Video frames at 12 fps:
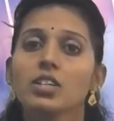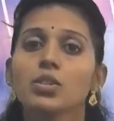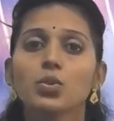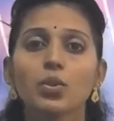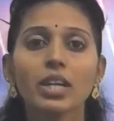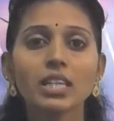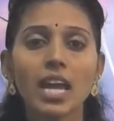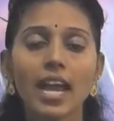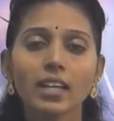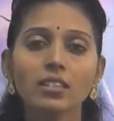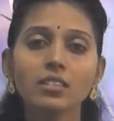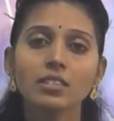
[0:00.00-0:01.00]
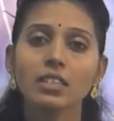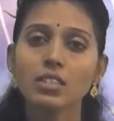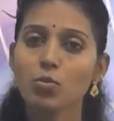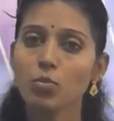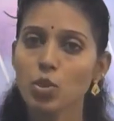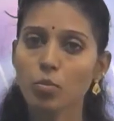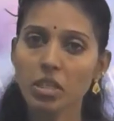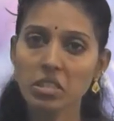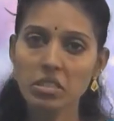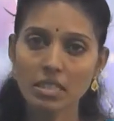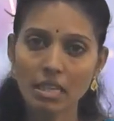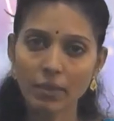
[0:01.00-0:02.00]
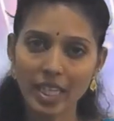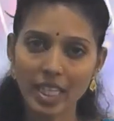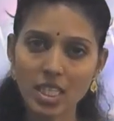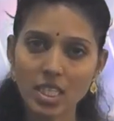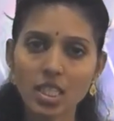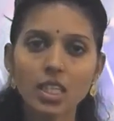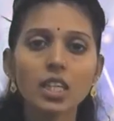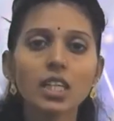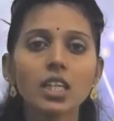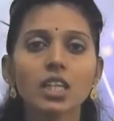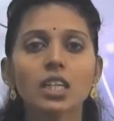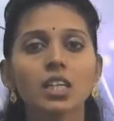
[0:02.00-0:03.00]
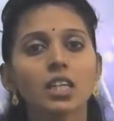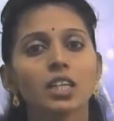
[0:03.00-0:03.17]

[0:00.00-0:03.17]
Straight angle, its measurement is 180 degree.